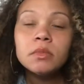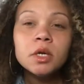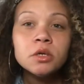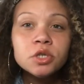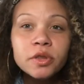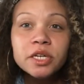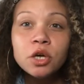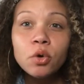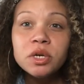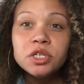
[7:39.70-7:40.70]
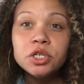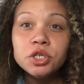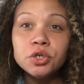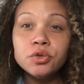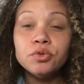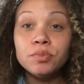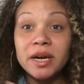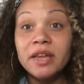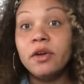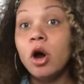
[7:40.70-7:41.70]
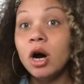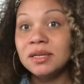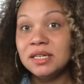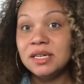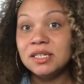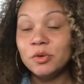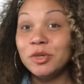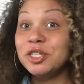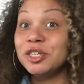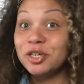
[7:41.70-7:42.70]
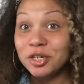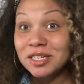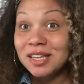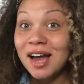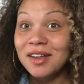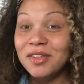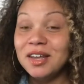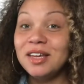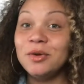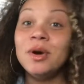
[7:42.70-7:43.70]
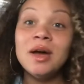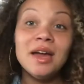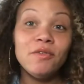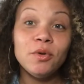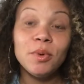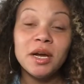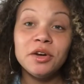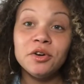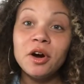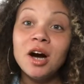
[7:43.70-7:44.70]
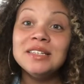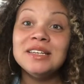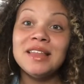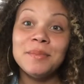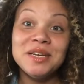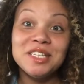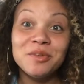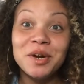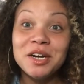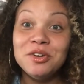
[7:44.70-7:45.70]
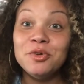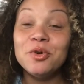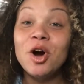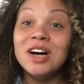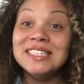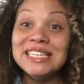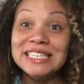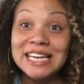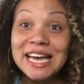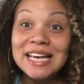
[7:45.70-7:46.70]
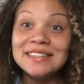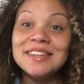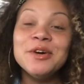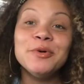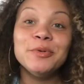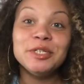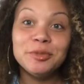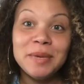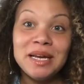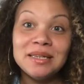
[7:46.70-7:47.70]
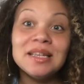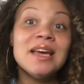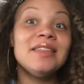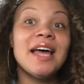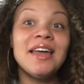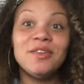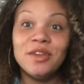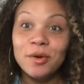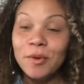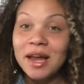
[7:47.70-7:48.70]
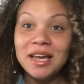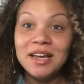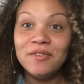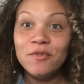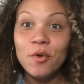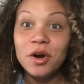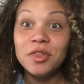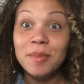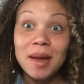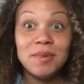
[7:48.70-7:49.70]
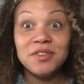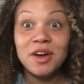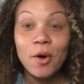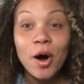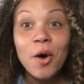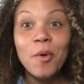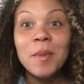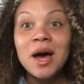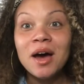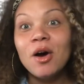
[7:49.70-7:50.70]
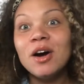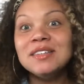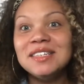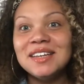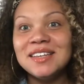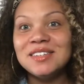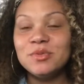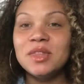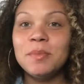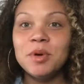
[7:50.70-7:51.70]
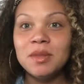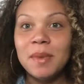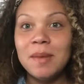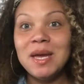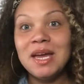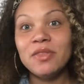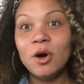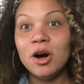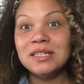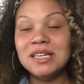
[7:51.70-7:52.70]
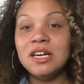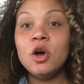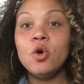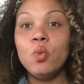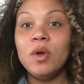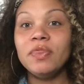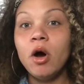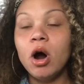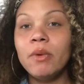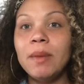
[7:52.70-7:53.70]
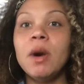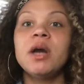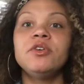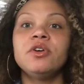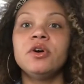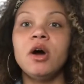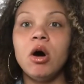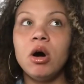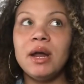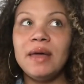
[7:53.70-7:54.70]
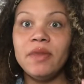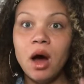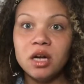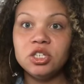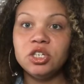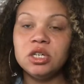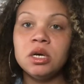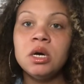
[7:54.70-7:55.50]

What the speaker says: So they told us to bring in the car seats, which is a good sign in the NICU. If you bring in your car seat, that means they're ready to do a car seat test, which means that they're ready for the babies to go home. A car seat test is when they put the baby in the car seat with the heart rate monitor on and the oxygen